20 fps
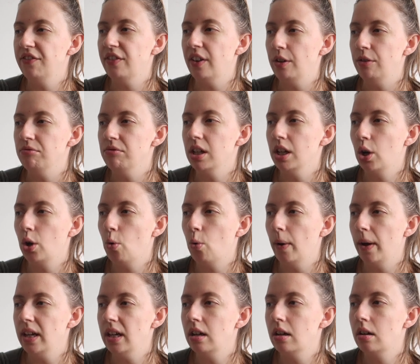found it
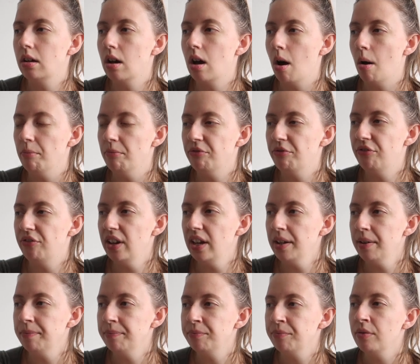quite
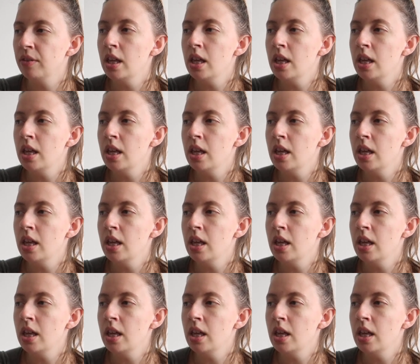comfy.